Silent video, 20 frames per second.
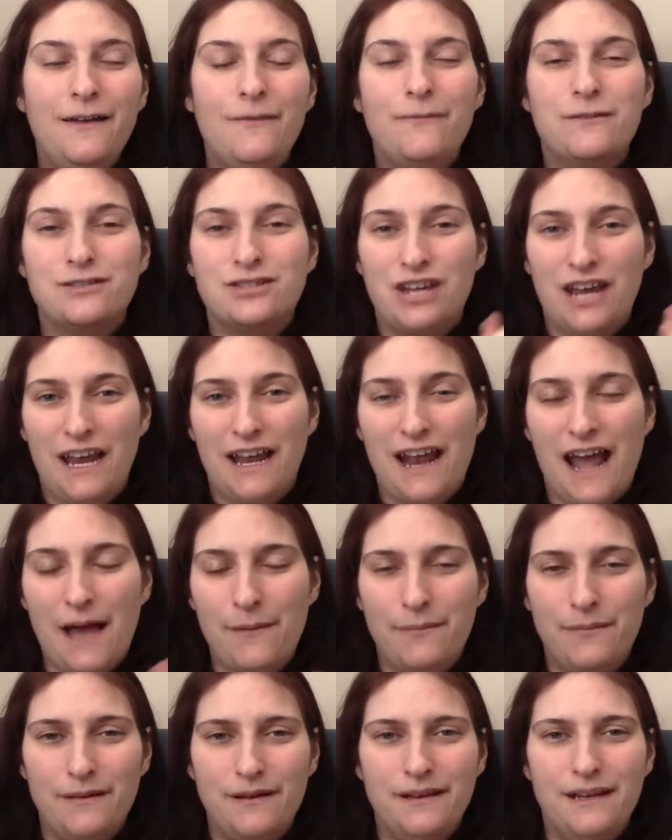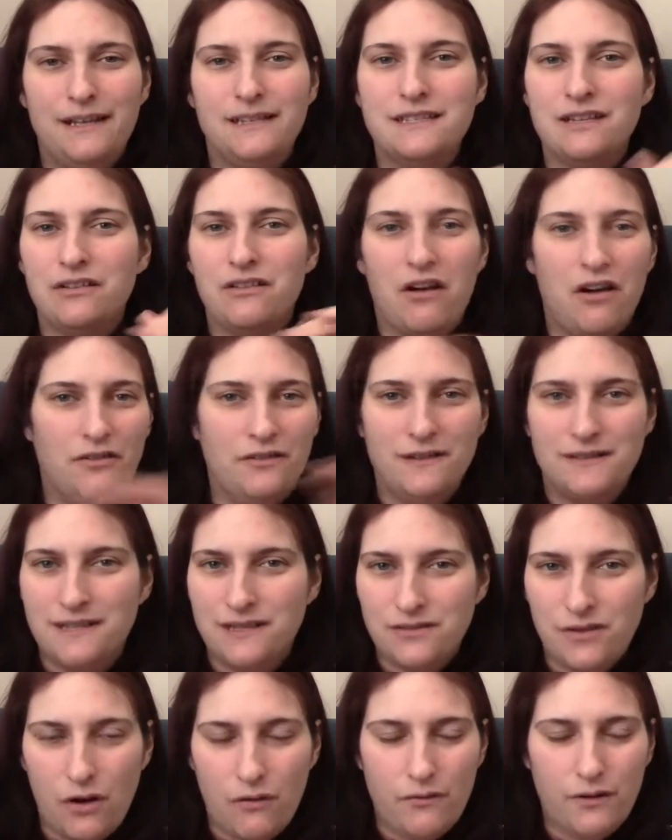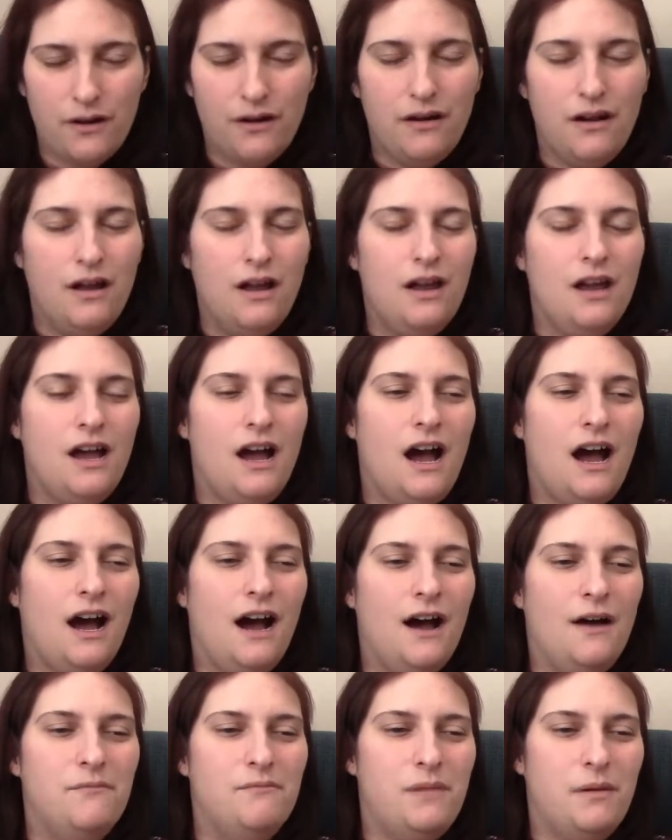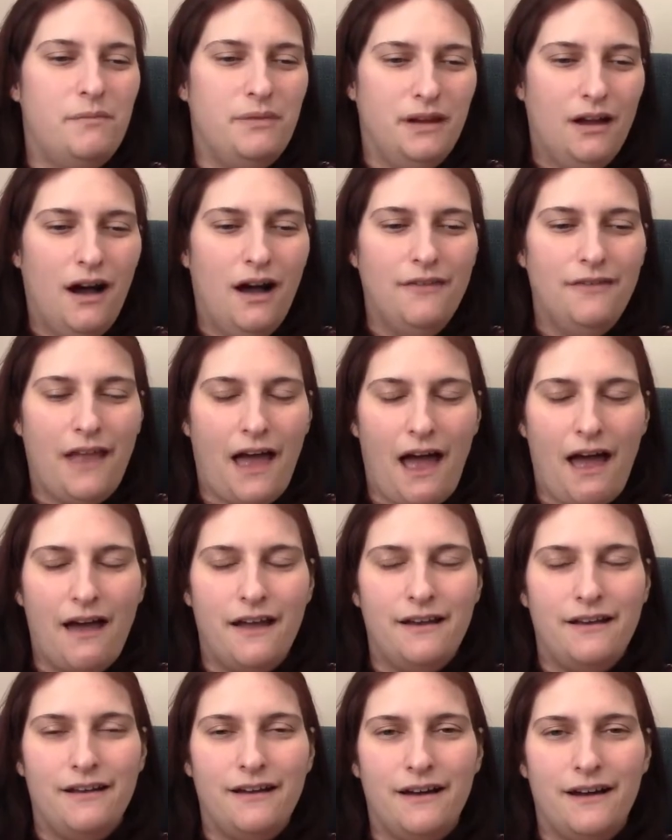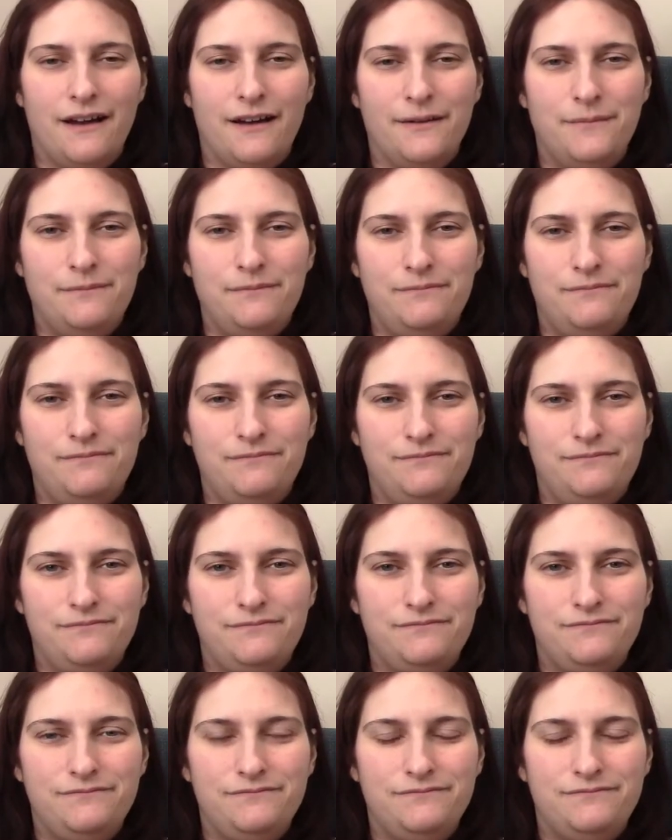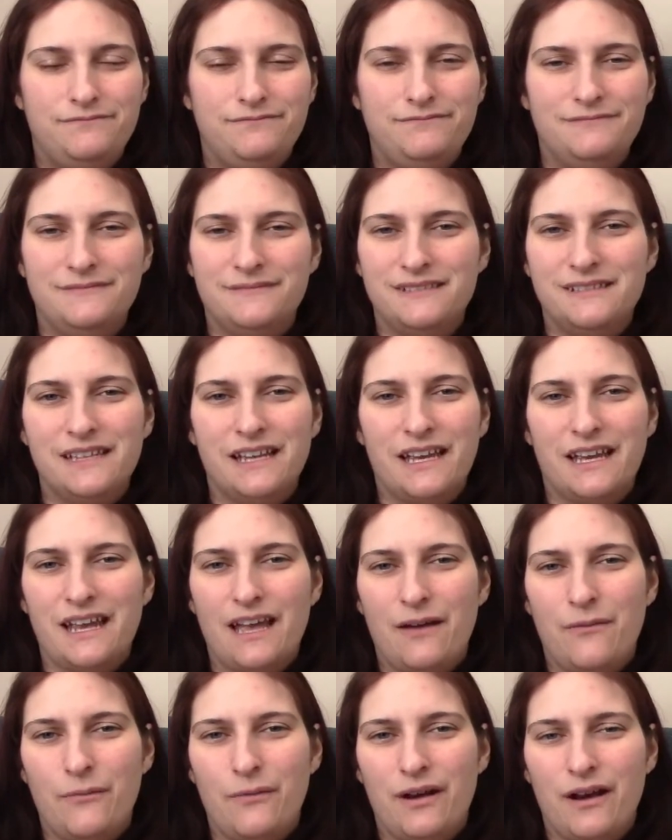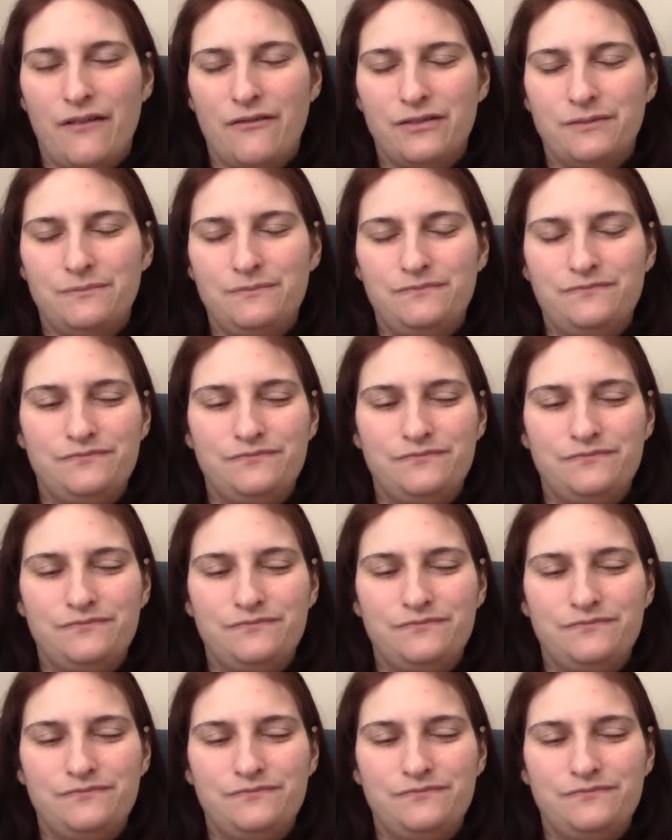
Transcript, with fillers: Which can't happen until all this is over, but beyond that, it's like, yeah, whatever.